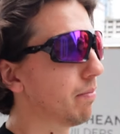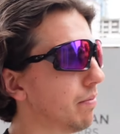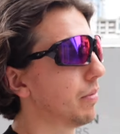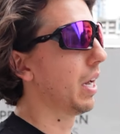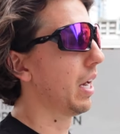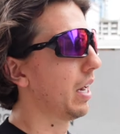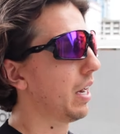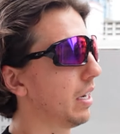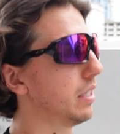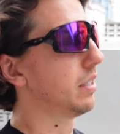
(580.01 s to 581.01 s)

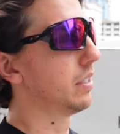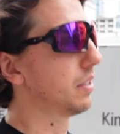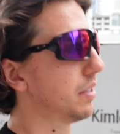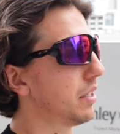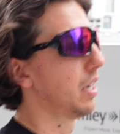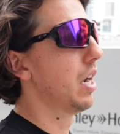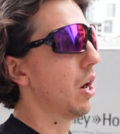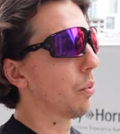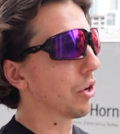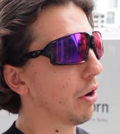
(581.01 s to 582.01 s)
and
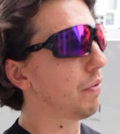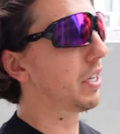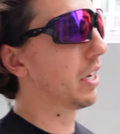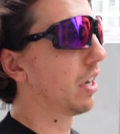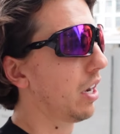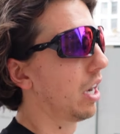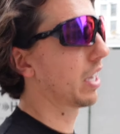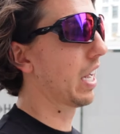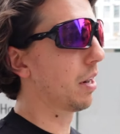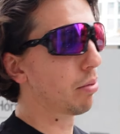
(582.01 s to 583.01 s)
we're going for dinner
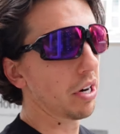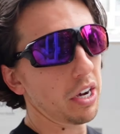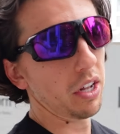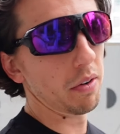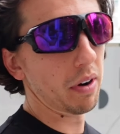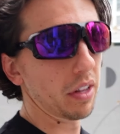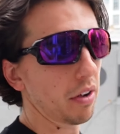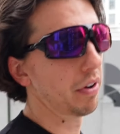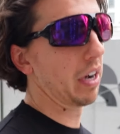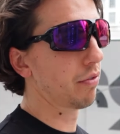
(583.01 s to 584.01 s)
again pretty early, around
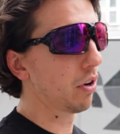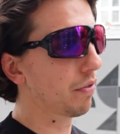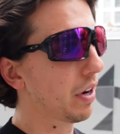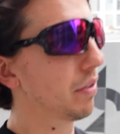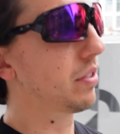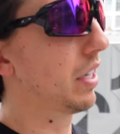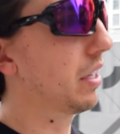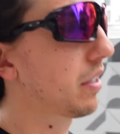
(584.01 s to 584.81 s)
like 5:45, 6.